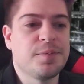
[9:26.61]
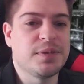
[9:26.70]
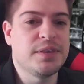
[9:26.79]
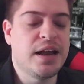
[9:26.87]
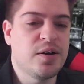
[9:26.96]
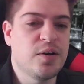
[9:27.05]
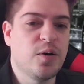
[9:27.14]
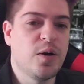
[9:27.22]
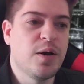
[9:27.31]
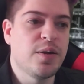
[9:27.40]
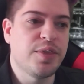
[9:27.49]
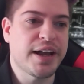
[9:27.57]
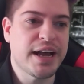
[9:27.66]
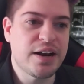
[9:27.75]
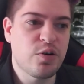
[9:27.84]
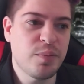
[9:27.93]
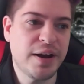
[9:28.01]
Now, that
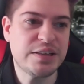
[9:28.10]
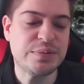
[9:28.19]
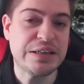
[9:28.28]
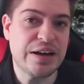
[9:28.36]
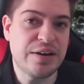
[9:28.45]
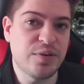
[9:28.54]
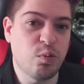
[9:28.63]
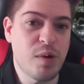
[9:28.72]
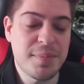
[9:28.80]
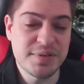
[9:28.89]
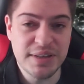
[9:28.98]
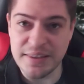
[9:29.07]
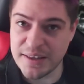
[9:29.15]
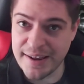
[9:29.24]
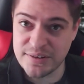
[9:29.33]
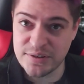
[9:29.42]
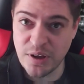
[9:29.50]
kind of reminds me of a website that
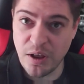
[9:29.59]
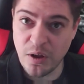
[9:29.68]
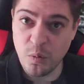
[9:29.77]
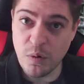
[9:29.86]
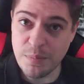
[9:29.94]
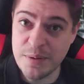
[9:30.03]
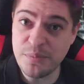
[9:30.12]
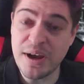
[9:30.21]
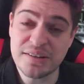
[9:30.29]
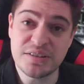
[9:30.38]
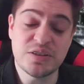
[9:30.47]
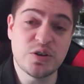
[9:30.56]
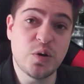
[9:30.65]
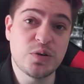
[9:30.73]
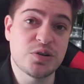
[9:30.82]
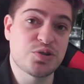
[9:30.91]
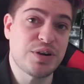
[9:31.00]
I saw where people actually go
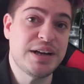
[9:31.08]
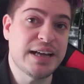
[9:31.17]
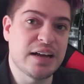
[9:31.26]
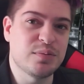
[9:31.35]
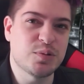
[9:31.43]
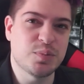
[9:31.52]
to trade items,